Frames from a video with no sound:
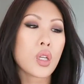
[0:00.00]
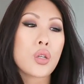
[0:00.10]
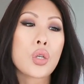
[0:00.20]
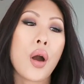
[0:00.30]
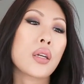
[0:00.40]

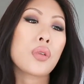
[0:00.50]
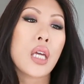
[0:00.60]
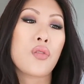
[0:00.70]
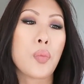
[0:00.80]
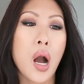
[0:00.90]
So I didn't
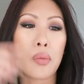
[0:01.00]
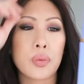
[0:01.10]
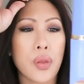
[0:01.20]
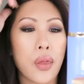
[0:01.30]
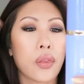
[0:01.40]
really have a
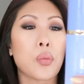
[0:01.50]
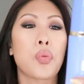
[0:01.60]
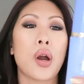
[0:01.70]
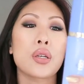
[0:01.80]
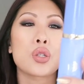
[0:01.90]
problem with like the
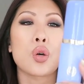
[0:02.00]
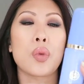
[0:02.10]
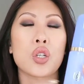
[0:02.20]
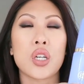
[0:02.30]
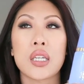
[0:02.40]
price so
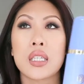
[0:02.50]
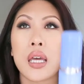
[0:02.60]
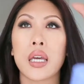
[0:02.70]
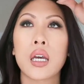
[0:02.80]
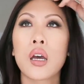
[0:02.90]
much as
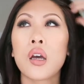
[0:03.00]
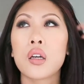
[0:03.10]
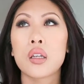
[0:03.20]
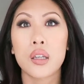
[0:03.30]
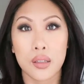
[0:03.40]
like,
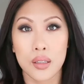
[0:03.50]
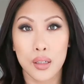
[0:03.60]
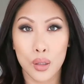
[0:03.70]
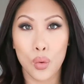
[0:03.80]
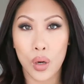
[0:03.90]
is
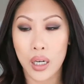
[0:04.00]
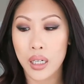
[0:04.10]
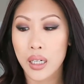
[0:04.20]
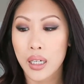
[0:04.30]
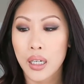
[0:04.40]
it gonna
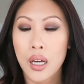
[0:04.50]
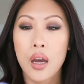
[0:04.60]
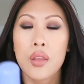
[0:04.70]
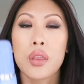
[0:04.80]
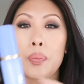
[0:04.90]
work?
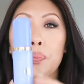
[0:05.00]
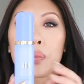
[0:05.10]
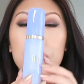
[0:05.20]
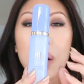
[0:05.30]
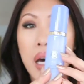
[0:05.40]
The
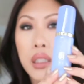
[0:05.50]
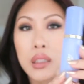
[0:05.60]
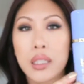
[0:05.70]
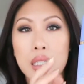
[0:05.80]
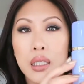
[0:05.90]

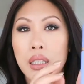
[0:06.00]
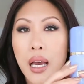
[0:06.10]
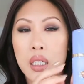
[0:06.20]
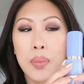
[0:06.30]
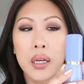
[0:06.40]
bottle is a
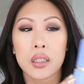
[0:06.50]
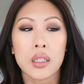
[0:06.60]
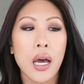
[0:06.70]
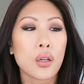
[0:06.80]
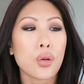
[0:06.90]
glass
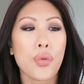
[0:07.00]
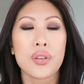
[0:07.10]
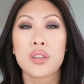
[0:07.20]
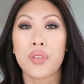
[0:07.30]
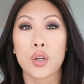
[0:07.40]
bottle. I don't know if
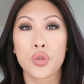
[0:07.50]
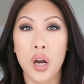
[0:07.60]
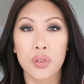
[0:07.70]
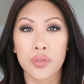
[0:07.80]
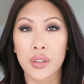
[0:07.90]
this is very
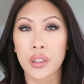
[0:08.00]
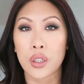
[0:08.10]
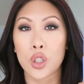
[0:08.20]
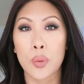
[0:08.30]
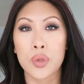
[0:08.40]
travel
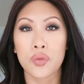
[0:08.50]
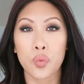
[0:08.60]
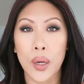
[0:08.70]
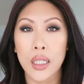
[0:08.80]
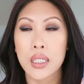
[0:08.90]
friendly in terms
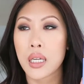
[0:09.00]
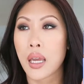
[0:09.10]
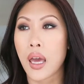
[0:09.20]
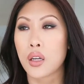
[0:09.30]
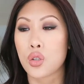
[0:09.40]
of weight
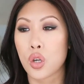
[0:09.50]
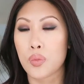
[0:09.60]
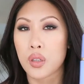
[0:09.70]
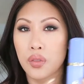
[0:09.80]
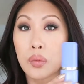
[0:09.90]
and in
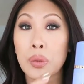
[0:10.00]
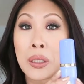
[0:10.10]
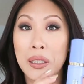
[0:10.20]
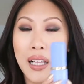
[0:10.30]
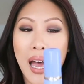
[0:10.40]
terms of it
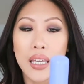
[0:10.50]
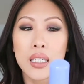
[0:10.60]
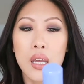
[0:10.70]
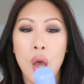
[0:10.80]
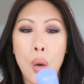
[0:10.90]
being glass,
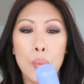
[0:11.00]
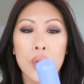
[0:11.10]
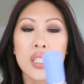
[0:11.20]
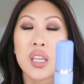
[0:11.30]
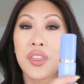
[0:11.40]

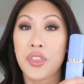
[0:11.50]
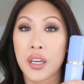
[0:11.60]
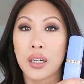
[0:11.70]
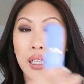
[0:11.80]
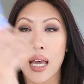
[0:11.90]
but it's a
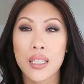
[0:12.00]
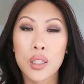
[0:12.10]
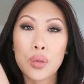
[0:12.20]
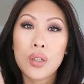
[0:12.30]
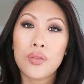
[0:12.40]
thick
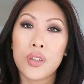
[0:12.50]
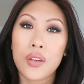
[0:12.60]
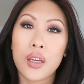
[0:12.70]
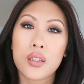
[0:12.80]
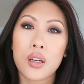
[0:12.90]
glass and you can
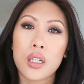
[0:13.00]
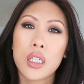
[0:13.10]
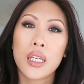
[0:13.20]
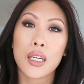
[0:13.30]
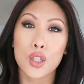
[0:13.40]
feel that,
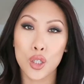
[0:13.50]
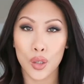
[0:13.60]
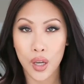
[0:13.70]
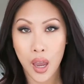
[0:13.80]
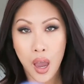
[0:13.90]
sorry, itch.